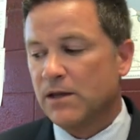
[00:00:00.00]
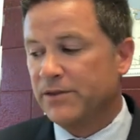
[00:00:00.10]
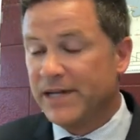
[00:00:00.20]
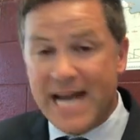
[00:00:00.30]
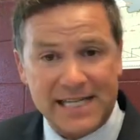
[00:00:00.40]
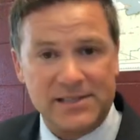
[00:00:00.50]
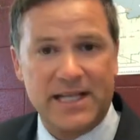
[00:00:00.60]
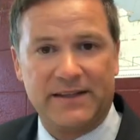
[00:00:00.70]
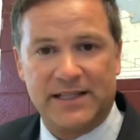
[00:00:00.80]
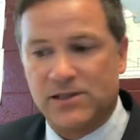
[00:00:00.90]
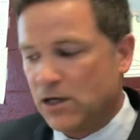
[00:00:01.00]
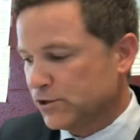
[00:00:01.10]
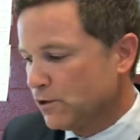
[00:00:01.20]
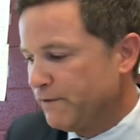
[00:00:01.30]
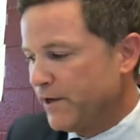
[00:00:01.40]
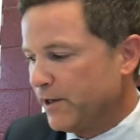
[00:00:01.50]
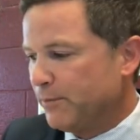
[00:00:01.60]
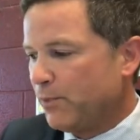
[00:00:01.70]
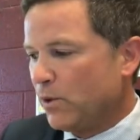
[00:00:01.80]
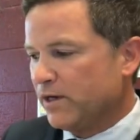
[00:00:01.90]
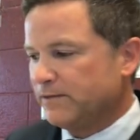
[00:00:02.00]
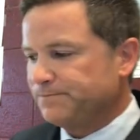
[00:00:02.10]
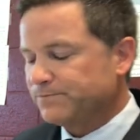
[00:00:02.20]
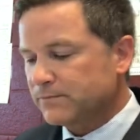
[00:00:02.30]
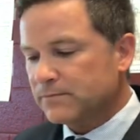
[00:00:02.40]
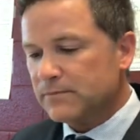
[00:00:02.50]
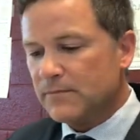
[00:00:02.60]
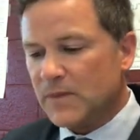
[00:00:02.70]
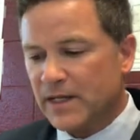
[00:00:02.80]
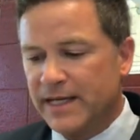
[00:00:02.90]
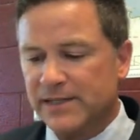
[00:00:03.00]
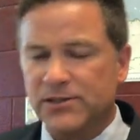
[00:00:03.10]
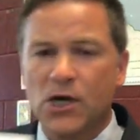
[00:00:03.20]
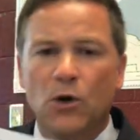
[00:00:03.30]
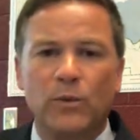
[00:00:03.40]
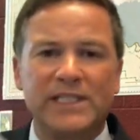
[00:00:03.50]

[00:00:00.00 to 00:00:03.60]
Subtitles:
The next thing that's also very important is we